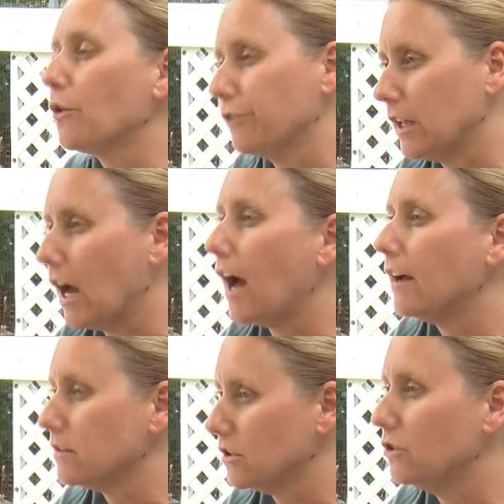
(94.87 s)
go for the
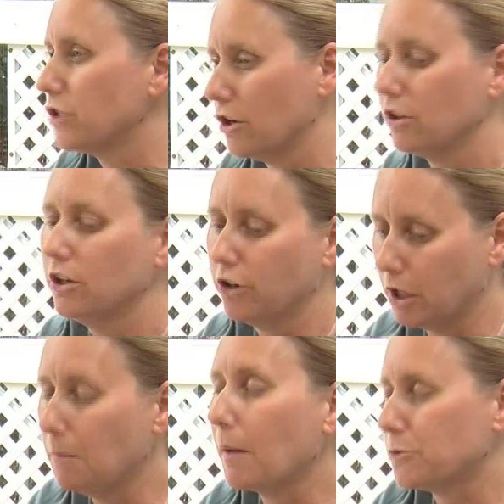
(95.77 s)
eyes. You know, generally you're
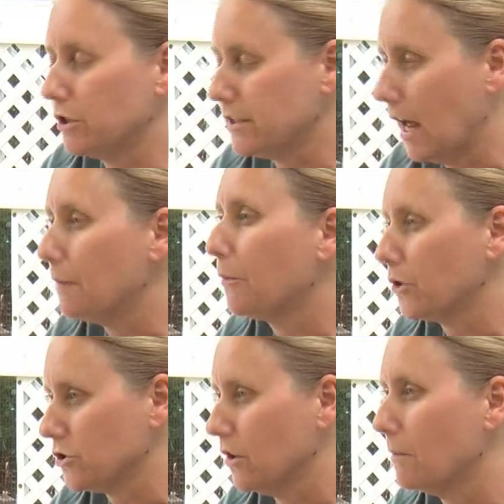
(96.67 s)
going to be up towards the head
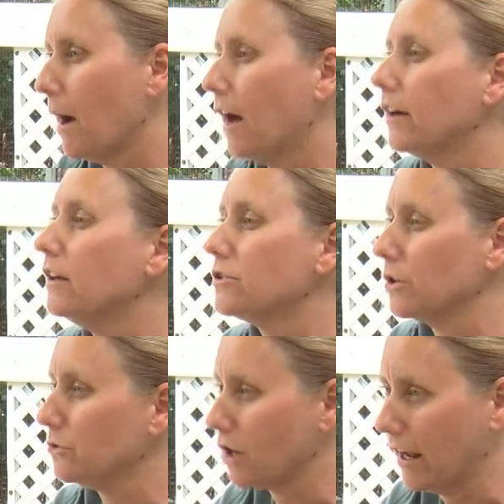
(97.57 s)
portion of the body,
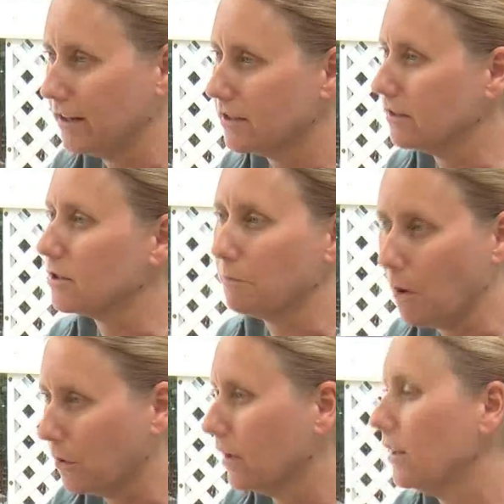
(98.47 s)
so trying to, to
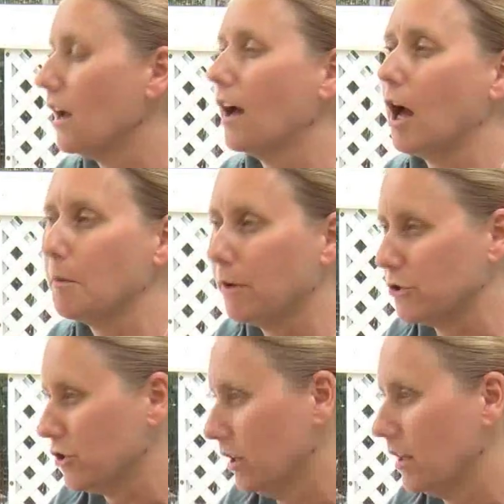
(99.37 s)
poke it in the eye,
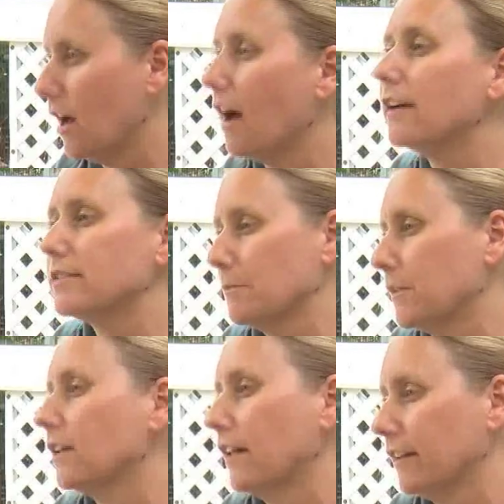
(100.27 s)
punch it in the eye,
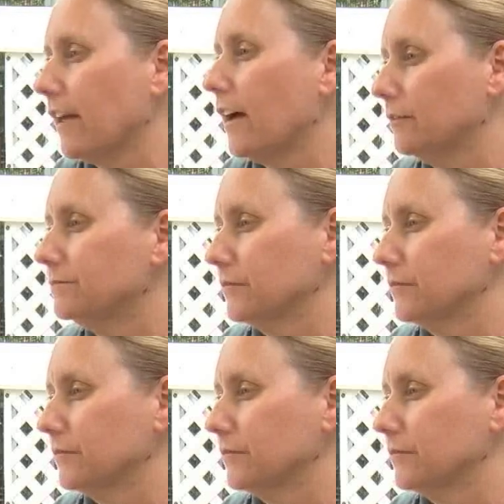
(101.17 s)
something like that.